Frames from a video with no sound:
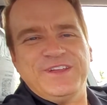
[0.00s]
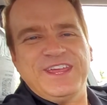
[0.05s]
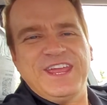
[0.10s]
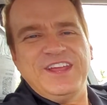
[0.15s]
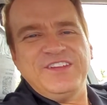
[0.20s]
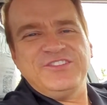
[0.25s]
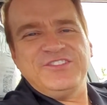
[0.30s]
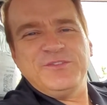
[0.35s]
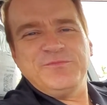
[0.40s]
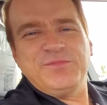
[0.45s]

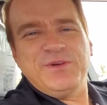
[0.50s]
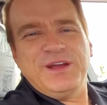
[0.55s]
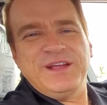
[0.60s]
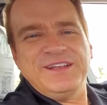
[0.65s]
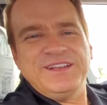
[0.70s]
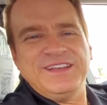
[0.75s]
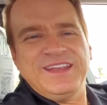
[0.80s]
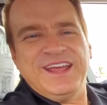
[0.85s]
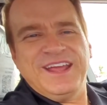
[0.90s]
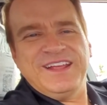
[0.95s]
notification
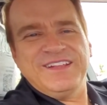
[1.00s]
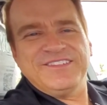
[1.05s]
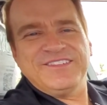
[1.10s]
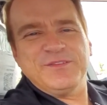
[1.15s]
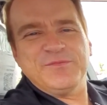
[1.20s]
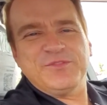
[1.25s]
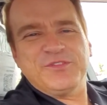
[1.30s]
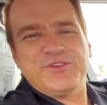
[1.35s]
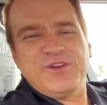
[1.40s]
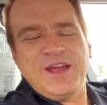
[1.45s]
button and
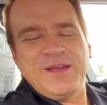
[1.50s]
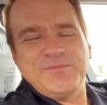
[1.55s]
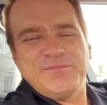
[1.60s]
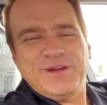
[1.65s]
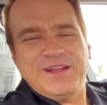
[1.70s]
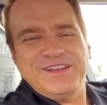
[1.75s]
subscribe